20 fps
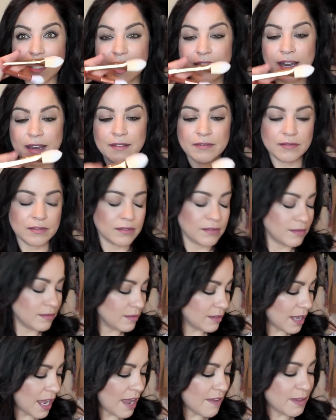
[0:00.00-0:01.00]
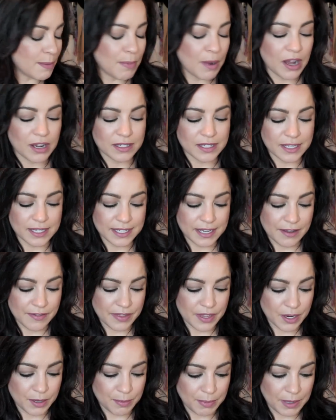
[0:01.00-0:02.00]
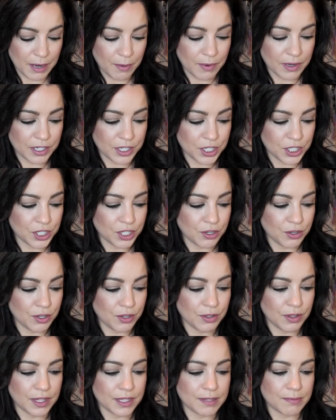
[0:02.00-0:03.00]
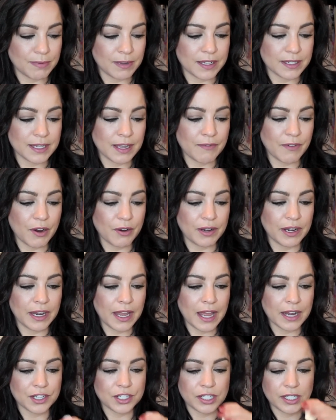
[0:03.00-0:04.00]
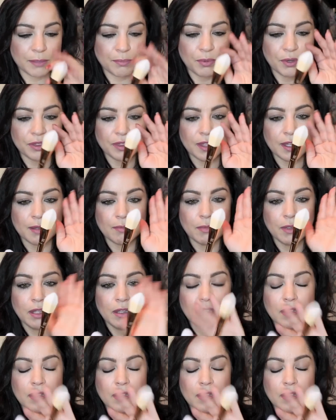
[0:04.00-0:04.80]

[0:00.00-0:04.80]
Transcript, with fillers: I have the boxes down there, but I wanted to show you this because I've already actually put them